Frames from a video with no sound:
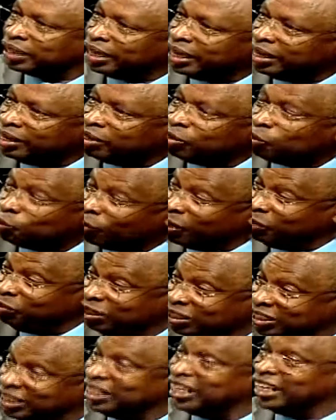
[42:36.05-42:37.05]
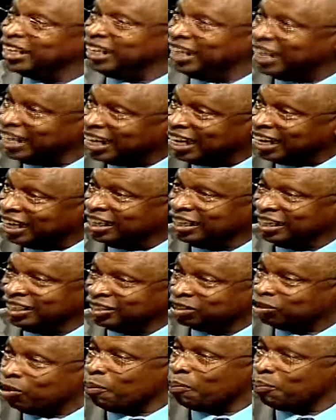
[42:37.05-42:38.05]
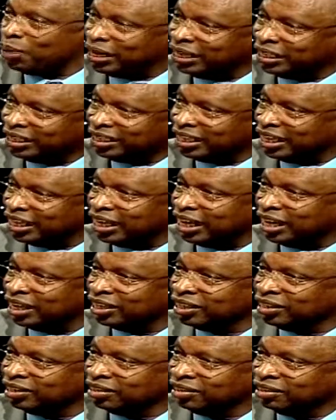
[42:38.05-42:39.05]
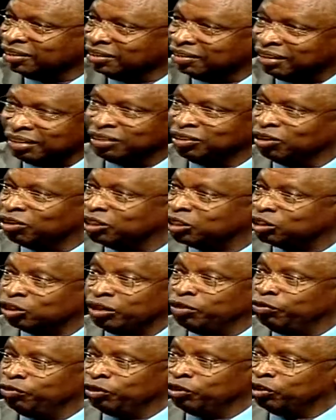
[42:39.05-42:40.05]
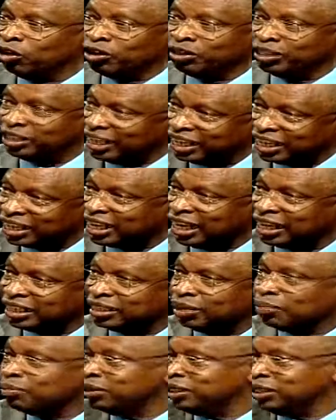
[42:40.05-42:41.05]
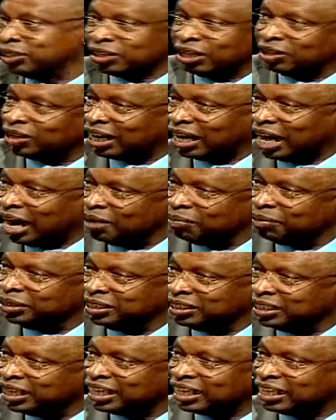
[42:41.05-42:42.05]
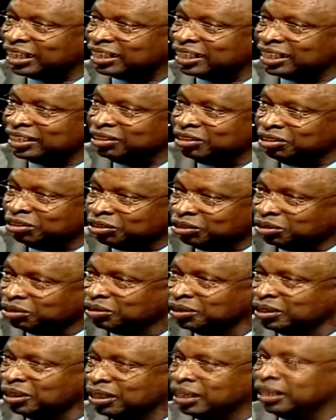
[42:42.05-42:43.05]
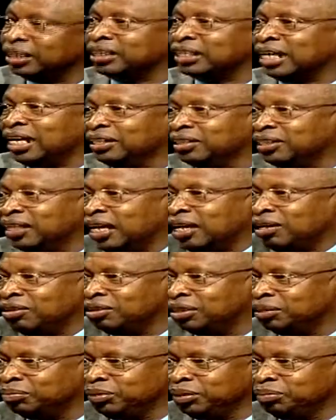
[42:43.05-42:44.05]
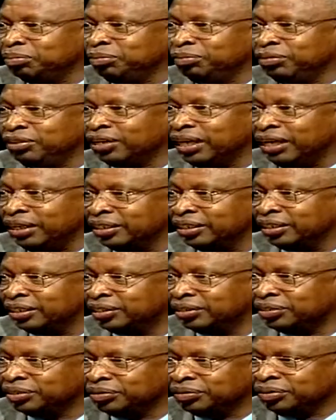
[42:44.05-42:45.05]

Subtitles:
And when we see the data, and it's compelling data, it's not, if we don't take that, somebody's going to come and take it, and, you know, the returns are going to be great.